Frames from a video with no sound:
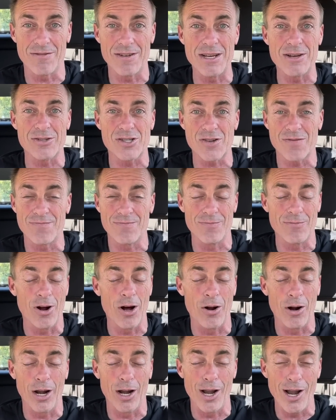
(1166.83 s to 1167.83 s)
It's
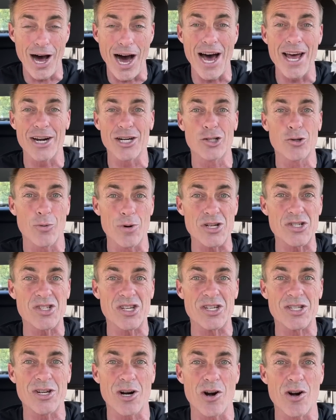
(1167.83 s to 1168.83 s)
a lot of twists
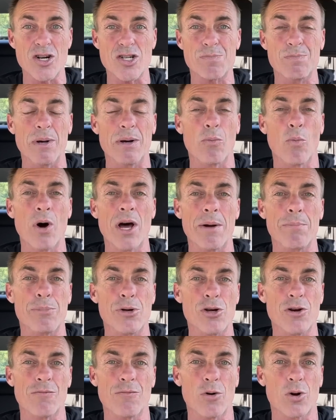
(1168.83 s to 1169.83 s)
and turns, but what a
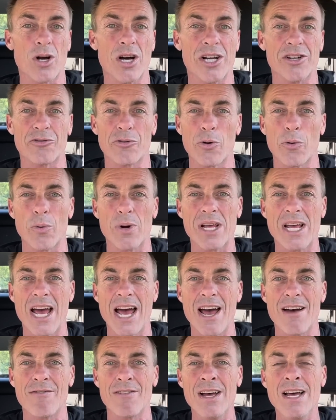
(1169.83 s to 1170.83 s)
beautiful country we
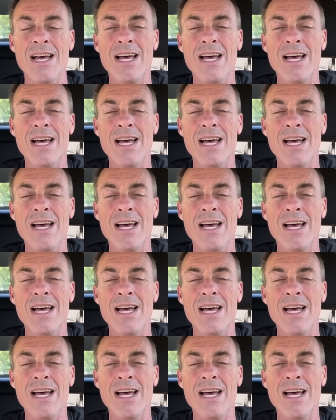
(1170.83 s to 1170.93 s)
have.